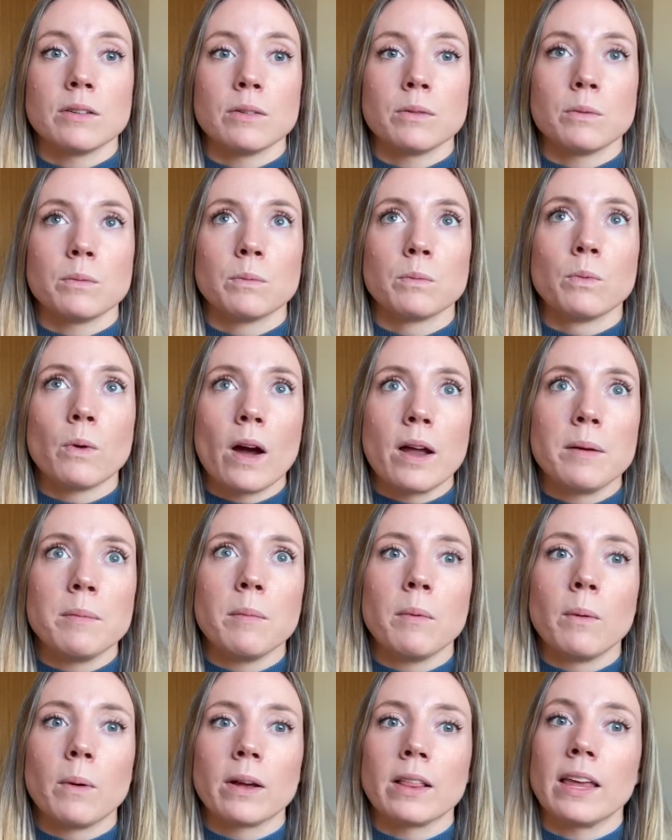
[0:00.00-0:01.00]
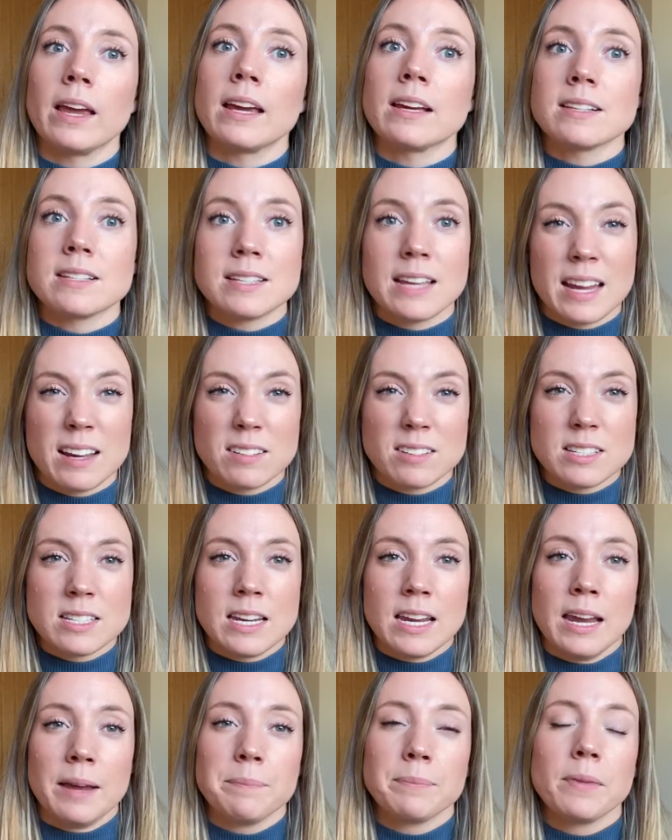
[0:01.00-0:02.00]
run more like a sales
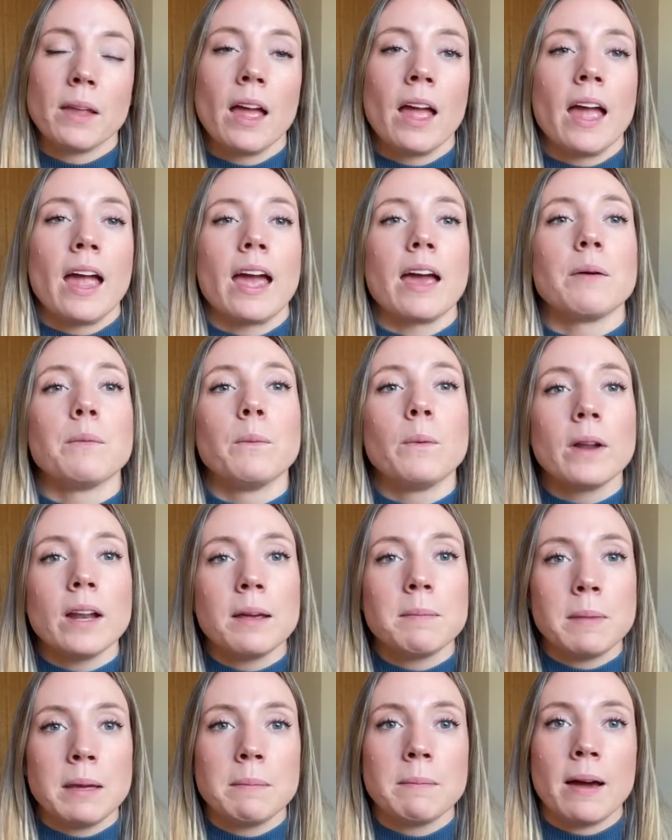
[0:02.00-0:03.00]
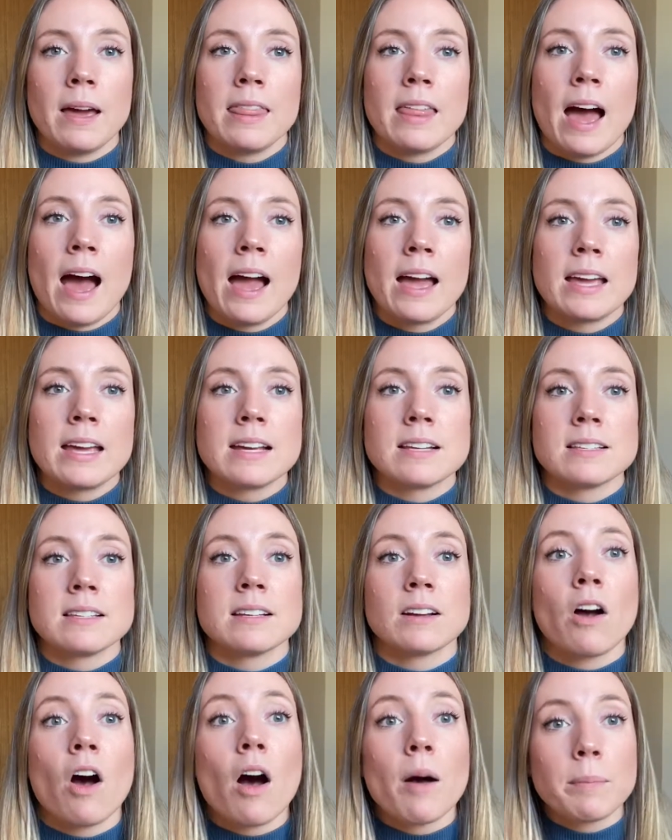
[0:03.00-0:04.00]
team. And what I mean by that is the
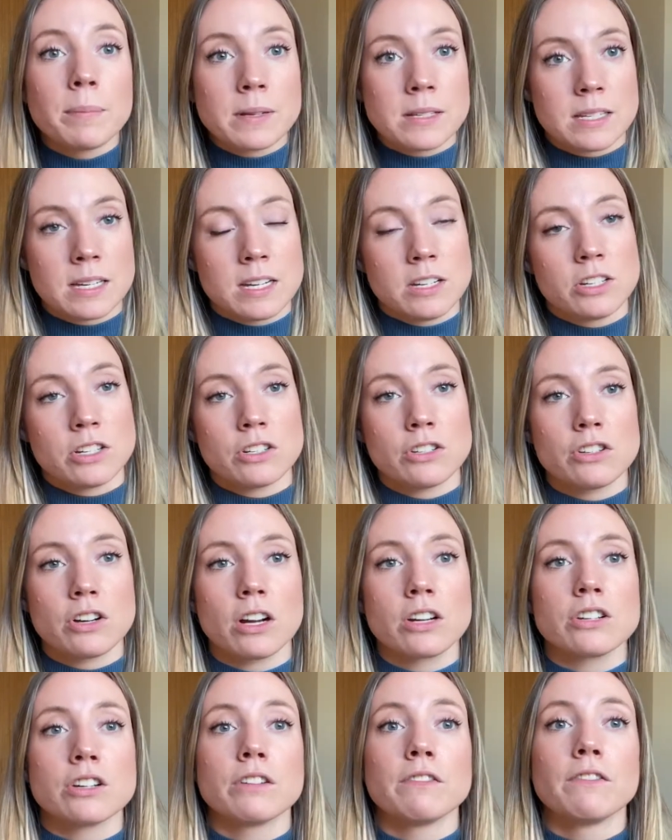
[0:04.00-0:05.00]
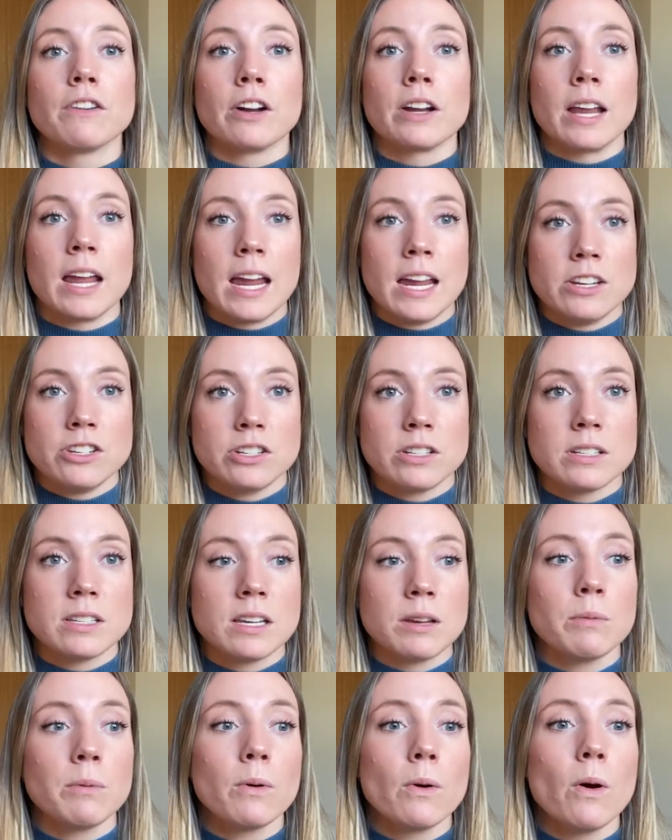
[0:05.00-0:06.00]
compensation structure for an agency
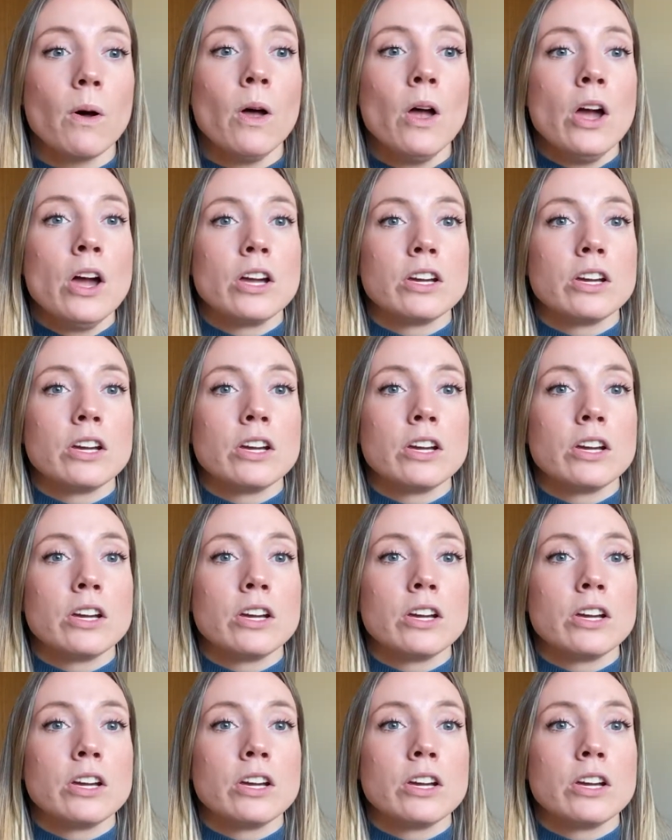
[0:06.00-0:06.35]
role,